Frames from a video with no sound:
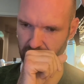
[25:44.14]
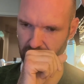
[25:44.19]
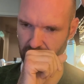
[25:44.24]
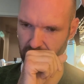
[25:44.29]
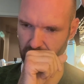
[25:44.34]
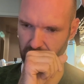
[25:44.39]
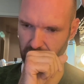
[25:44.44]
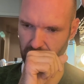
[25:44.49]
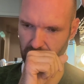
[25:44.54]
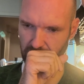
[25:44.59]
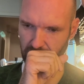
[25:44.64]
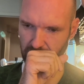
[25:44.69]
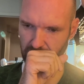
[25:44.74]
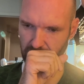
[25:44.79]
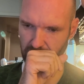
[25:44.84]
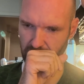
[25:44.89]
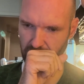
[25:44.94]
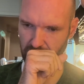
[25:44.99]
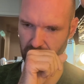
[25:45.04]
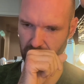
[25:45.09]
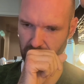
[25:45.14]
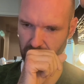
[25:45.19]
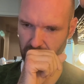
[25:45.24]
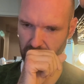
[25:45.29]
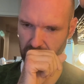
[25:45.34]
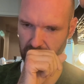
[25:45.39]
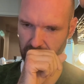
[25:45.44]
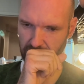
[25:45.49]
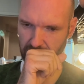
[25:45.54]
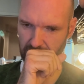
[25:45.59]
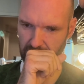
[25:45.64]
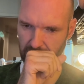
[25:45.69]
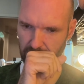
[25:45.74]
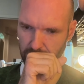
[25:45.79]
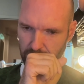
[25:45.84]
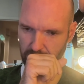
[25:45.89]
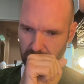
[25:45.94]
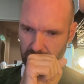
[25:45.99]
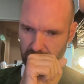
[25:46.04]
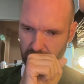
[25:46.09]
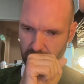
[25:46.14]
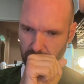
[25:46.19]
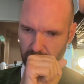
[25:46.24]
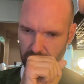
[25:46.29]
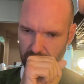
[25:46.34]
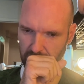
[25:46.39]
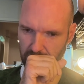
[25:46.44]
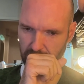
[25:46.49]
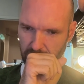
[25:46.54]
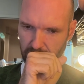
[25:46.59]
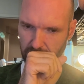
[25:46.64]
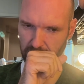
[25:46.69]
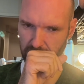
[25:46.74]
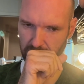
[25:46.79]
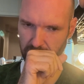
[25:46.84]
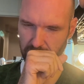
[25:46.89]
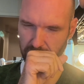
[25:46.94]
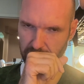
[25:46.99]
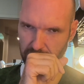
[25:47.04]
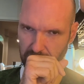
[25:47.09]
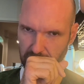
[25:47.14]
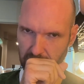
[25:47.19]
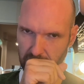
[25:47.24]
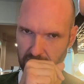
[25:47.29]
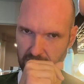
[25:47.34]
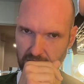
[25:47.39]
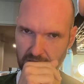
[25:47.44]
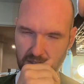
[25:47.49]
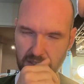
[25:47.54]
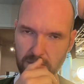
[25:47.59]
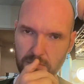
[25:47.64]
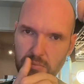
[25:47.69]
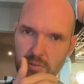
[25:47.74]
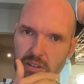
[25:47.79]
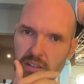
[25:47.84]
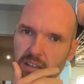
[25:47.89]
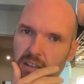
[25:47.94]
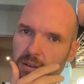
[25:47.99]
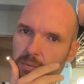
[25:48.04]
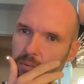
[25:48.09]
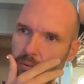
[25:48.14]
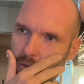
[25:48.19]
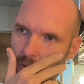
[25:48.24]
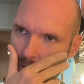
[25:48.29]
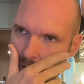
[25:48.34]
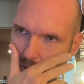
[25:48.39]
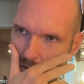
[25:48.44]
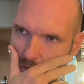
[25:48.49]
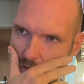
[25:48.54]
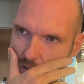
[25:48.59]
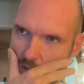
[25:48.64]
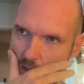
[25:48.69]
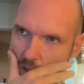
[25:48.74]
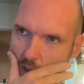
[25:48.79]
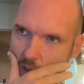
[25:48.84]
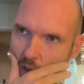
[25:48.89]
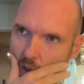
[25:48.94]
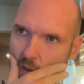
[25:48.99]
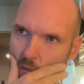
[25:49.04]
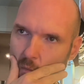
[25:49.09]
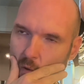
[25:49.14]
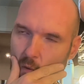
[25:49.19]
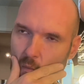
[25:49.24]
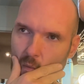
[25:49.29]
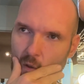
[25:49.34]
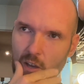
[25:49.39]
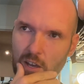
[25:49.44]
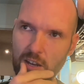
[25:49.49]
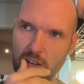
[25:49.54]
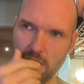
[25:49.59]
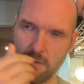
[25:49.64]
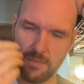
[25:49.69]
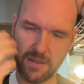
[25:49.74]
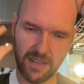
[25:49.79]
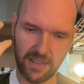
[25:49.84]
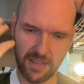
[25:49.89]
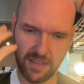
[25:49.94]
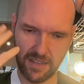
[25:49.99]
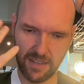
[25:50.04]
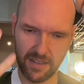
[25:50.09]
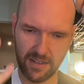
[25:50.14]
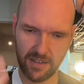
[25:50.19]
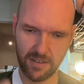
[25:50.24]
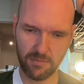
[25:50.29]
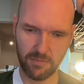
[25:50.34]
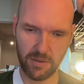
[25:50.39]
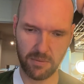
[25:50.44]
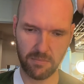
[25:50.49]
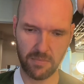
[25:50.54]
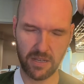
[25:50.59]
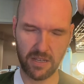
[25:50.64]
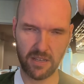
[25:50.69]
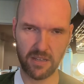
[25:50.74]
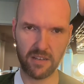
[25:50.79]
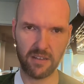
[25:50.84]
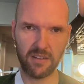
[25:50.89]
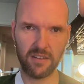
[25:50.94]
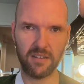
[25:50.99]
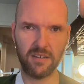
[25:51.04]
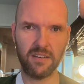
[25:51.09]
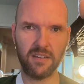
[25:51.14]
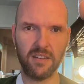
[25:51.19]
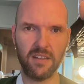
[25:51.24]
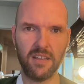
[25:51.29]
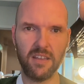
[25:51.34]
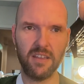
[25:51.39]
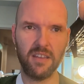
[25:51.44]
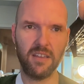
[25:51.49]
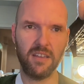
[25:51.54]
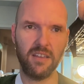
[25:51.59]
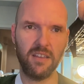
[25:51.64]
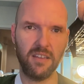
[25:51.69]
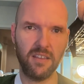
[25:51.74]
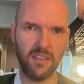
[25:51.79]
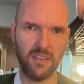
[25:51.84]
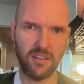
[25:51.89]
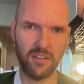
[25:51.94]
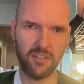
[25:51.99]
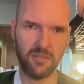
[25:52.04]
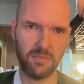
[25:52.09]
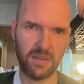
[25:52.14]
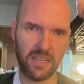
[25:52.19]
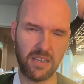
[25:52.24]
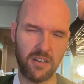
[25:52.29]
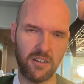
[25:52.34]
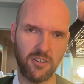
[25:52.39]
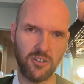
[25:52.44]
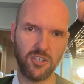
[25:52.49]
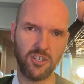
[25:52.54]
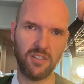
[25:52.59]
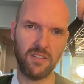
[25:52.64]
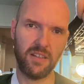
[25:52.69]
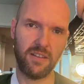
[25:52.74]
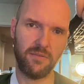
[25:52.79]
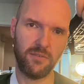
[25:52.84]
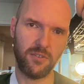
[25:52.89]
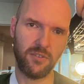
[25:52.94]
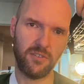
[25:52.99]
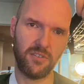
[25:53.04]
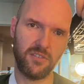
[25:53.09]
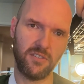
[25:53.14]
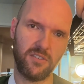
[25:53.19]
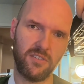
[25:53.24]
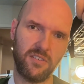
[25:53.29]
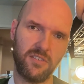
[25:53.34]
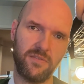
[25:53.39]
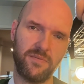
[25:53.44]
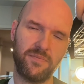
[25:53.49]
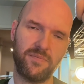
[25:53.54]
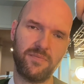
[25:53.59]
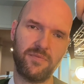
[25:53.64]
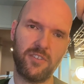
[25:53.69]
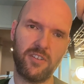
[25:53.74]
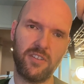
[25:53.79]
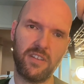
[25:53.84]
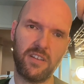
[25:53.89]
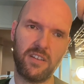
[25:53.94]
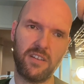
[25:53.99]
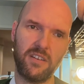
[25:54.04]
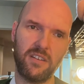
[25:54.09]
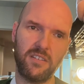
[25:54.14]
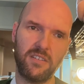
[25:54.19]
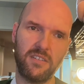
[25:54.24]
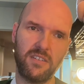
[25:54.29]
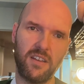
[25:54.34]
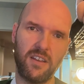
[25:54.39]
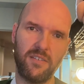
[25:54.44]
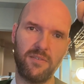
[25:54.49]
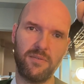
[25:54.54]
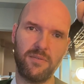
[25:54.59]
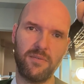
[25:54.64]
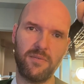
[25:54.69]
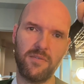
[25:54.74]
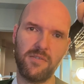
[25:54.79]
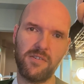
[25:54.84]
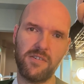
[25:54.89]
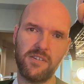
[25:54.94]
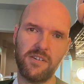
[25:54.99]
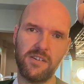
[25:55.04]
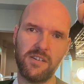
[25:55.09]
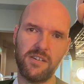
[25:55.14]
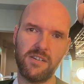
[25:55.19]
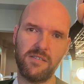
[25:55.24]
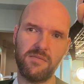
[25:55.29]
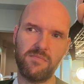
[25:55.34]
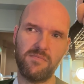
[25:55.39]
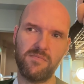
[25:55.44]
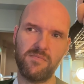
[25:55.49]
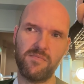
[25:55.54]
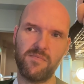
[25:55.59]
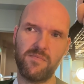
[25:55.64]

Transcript: So, whatever that brings with it, whatever feelings that bring up inside my body and my head and my mind and, my energy levels and all that kind of stuff. And